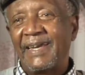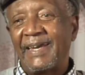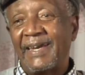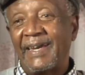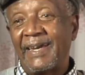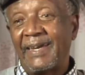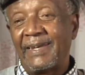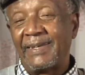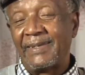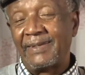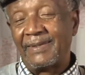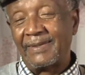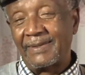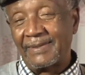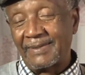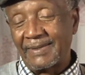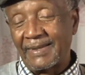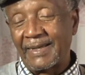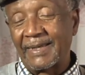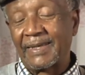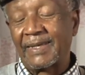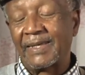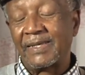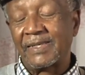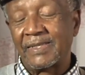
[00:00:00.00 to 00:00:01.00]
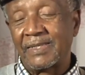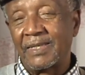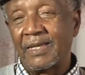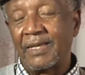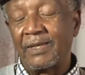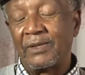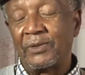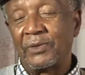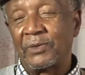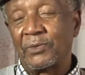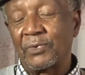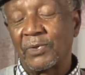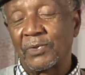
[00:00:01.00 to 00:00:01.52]
And I can tell
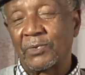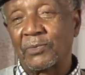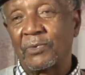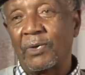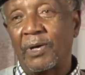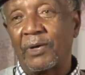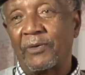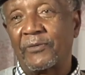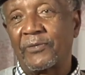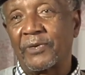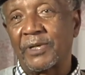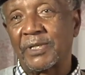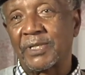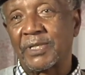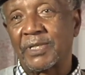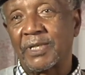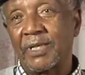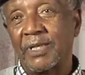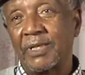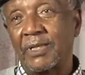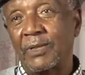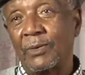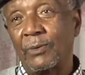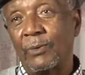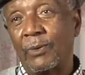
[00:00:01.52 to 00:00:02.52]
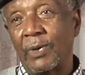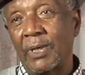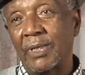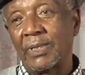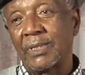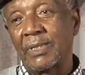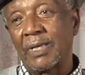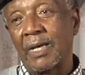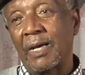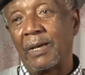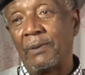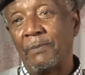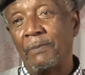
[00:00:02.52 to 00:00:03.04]
you it was quite frustrating. One
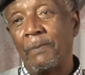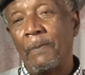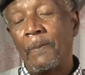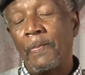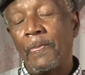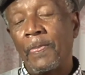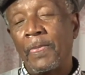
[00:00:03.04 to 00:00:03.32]
time